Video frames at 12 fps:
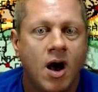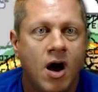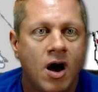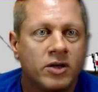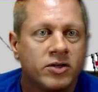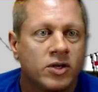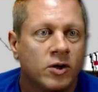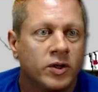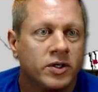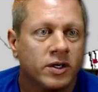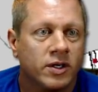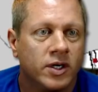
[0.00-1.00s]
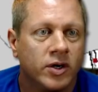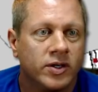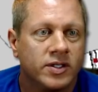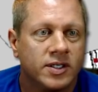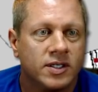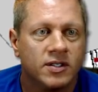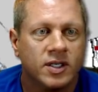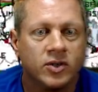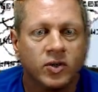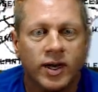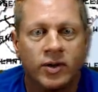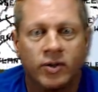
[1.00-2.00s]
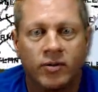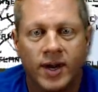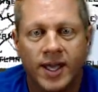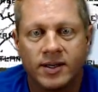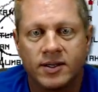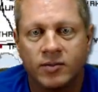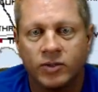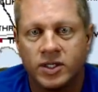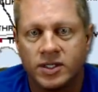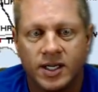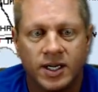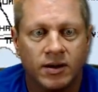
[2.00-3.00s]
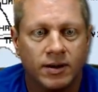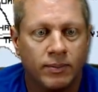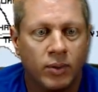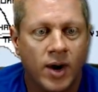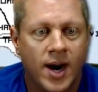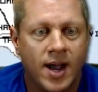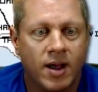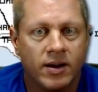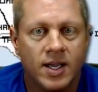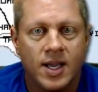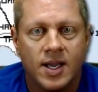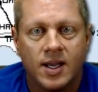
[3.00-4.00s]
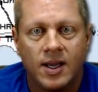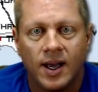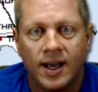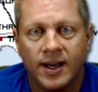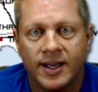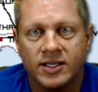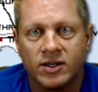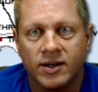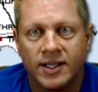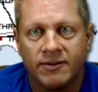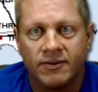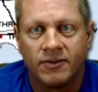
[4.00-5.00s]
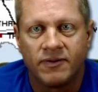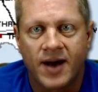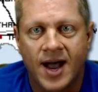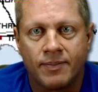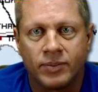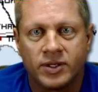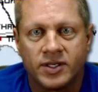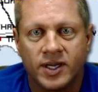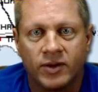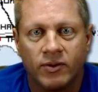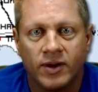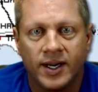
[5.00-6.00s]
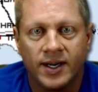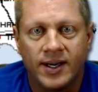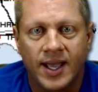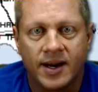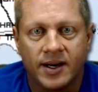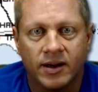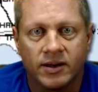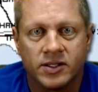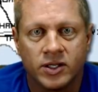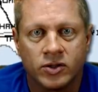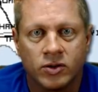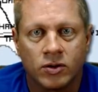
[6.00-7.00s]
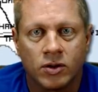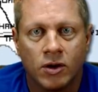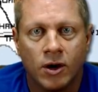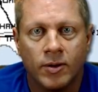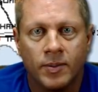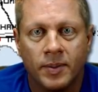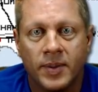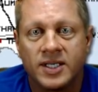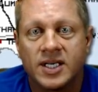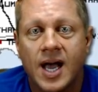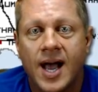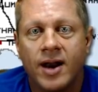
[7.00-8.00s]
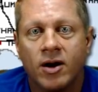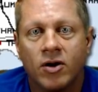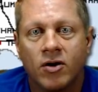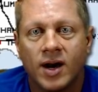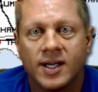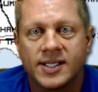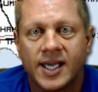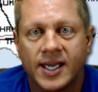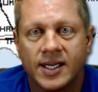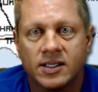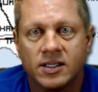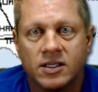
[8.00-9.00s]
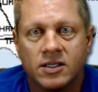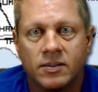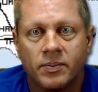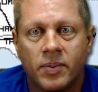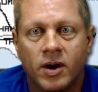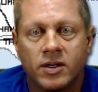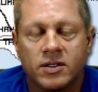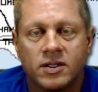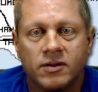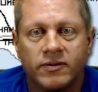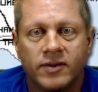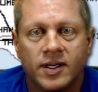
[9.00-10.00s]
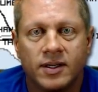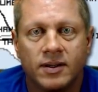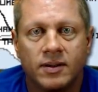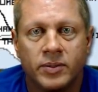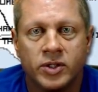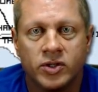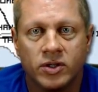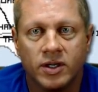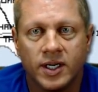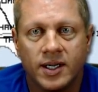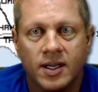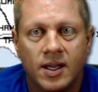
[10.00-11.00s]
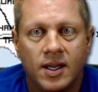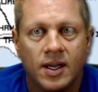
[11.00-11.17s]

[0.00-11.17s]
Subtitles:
Also, what you're going to notice is the tornado threat, which is here in brown, is on the 5% ring down here in the central Oklahoma, but much higher across Kansas and parts of Missouri